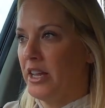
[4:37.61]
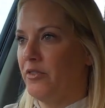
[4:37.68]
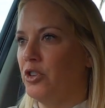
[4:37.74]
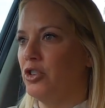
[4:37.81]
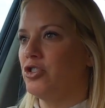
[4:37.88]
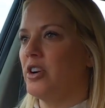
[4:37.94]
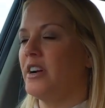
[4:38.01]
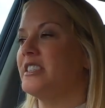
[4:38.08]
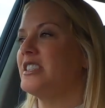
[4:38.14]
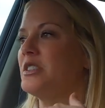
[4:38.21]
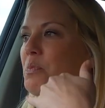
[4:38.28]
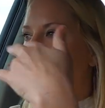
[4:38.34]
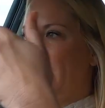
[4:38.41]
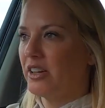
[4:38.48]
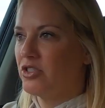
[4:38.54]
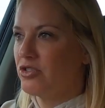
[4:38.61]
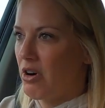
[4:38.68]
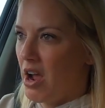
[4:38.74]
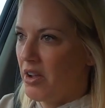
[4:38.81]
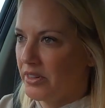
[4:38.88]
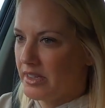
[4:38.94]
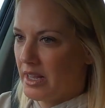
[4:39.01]
If you try and spec its
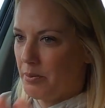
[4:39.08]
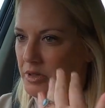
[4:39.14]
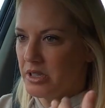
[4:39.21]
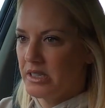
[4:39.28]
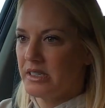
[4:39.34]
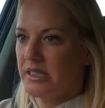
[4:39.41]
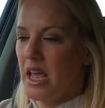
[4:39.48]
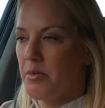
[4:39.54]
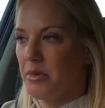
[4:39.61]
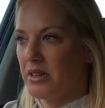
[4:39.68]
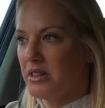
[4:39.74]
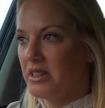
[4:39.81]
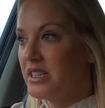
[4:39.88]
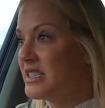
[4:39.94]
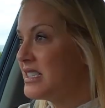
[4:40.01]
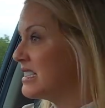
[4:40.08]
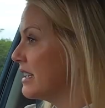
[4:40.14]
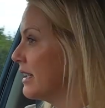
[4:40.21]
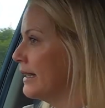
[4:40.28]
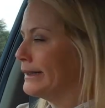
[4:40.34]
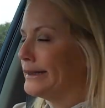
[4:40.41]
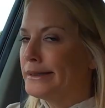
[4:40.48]
rivals up to the same as this,
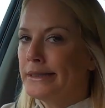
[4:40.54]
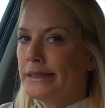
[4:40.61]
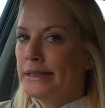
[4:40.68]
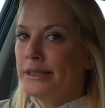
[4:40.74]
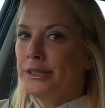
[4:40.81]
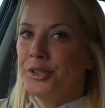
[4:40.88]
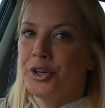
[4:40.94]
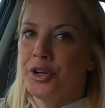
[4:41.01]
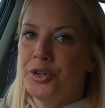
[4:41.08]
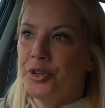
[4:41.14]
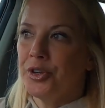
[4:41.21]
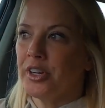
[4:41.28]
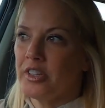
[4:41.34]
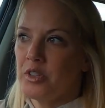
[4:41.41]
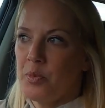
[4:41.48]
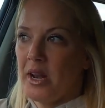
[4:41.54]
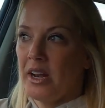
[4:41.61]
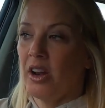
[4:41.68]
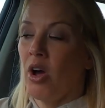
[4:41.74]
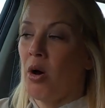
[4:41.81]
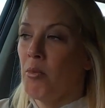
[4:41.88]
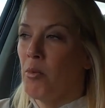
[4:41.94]
you're going to spend
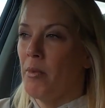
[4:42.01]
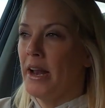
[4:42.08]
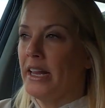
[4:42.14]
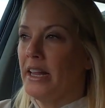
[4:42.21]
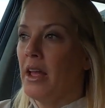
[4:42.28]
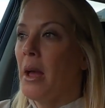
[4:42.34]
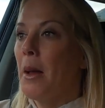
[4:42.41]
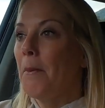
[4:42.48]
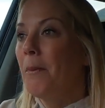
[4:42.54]
a lot more money.